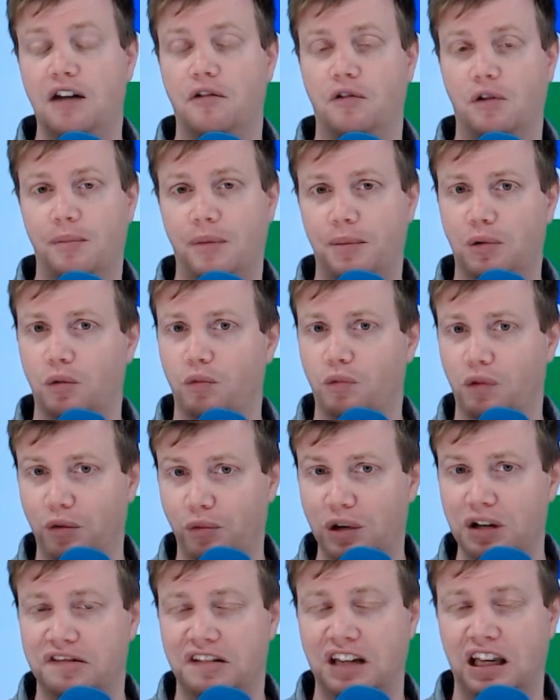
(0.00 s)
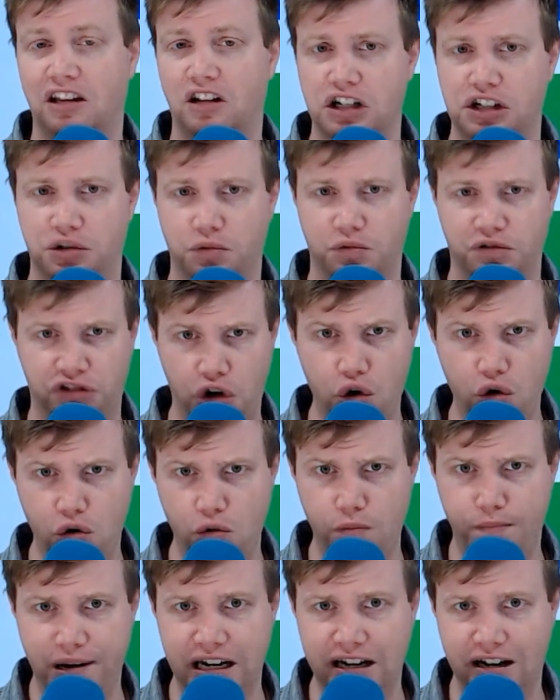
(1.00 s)
Remember when Windows 10 launched, it was two
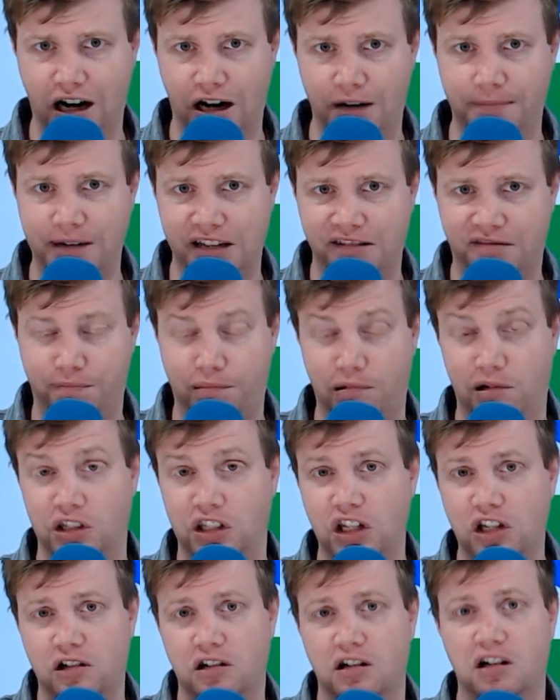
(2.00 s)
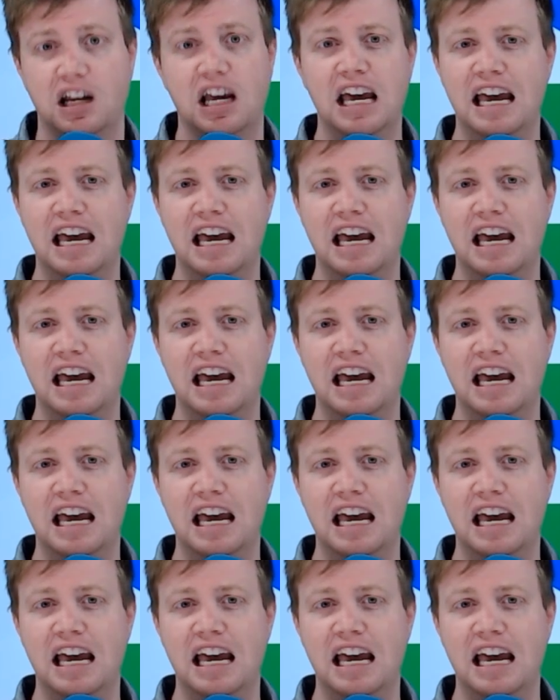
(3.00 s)
big updates per year,